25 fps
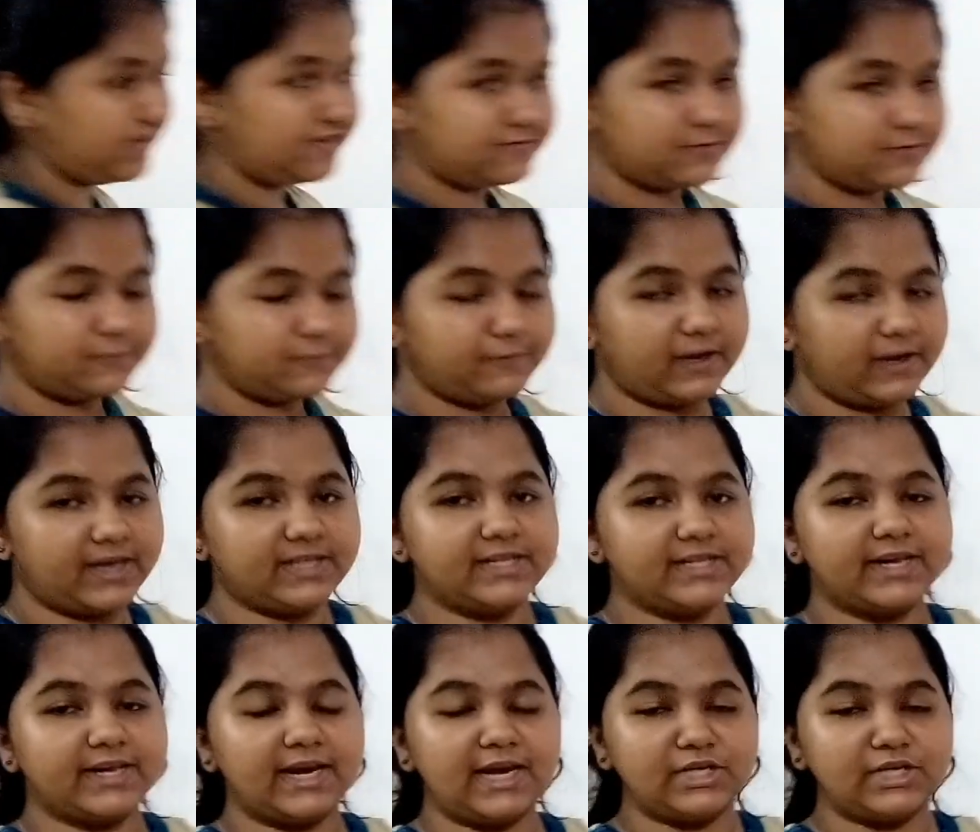to find the
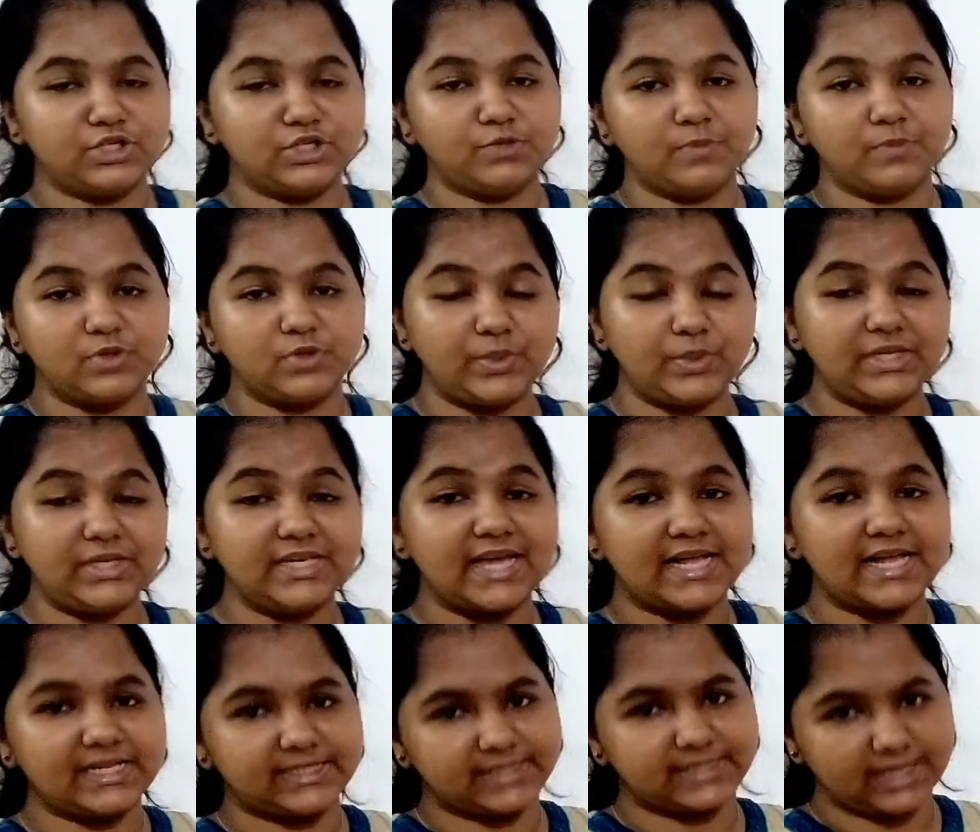relation between
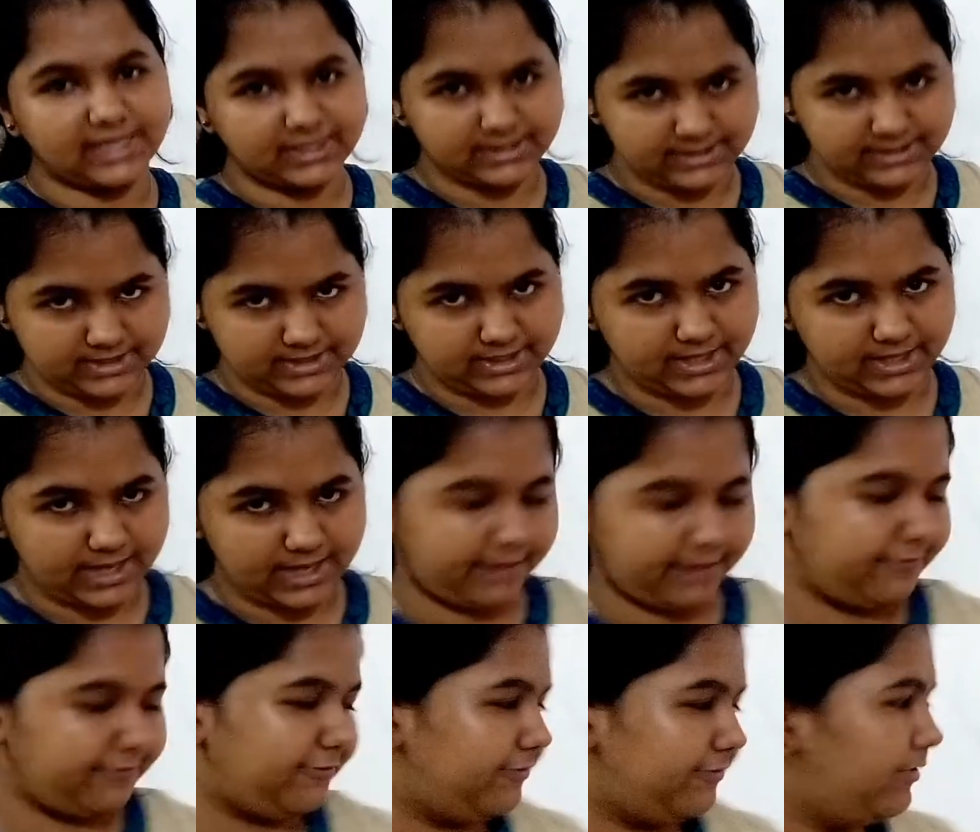delta
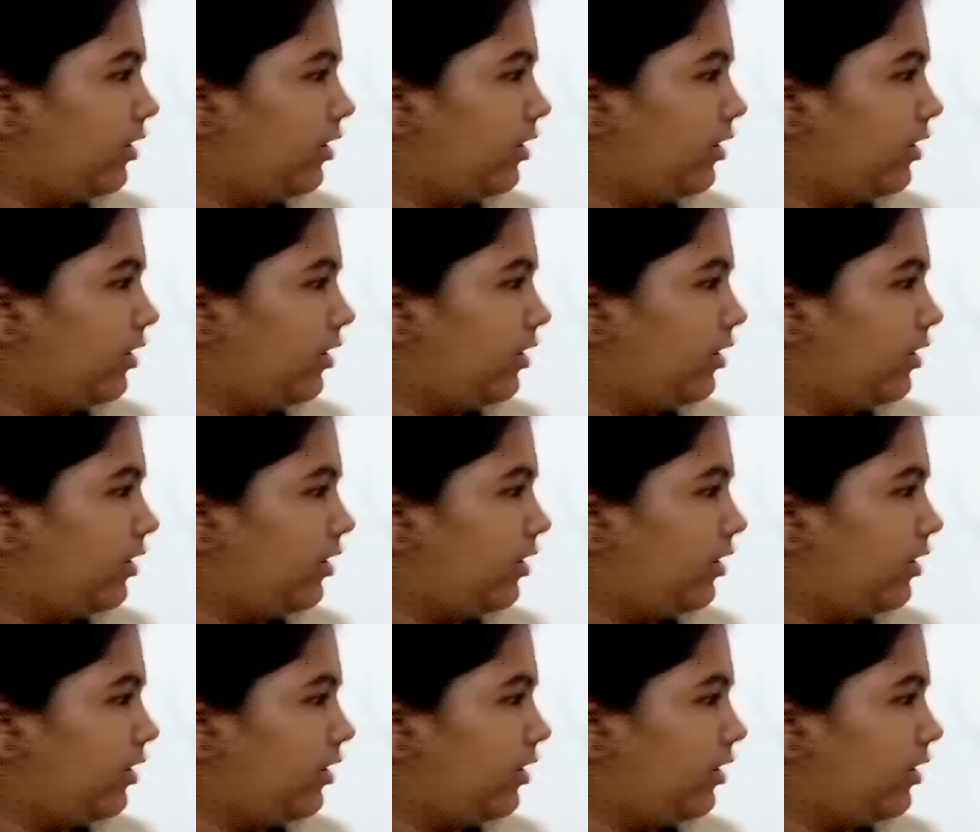TF.